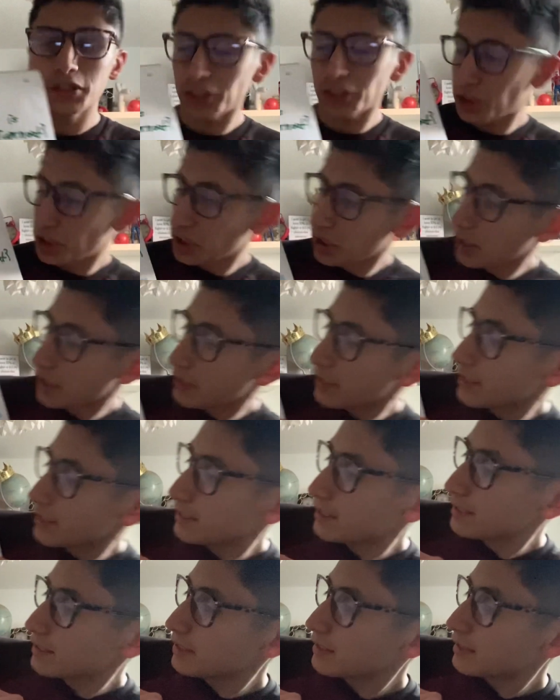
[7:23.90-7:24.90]
should
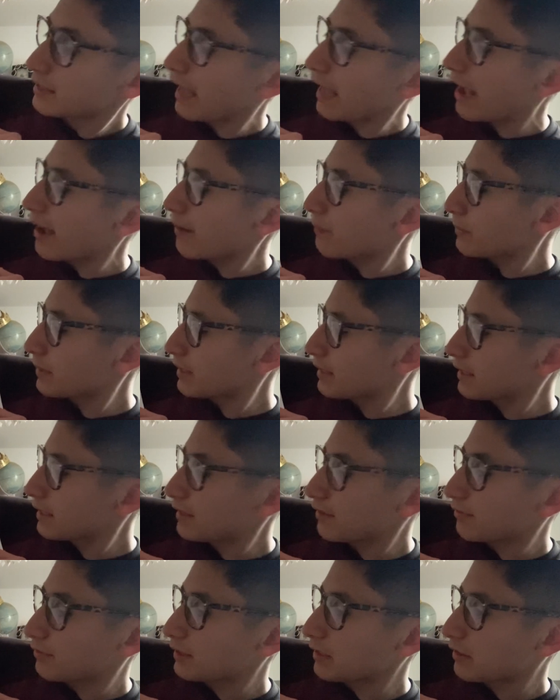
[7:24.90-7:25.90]
happen
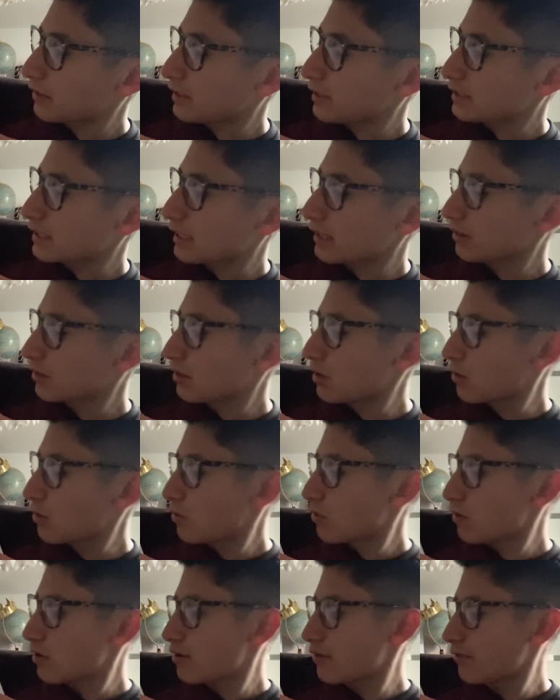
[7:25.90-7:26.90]
if there is a
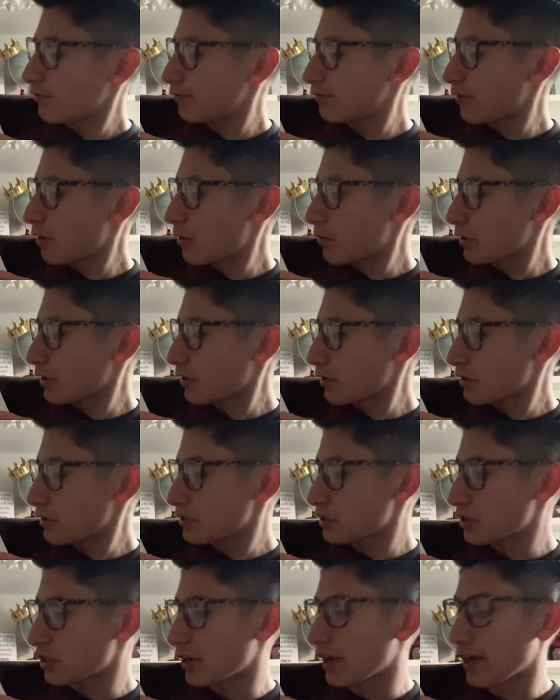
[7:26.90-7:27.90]
low voter
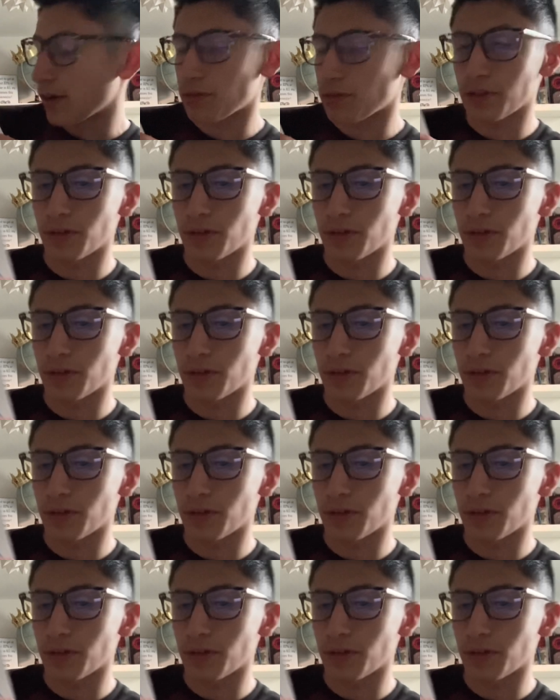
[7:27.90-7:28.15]
turnout.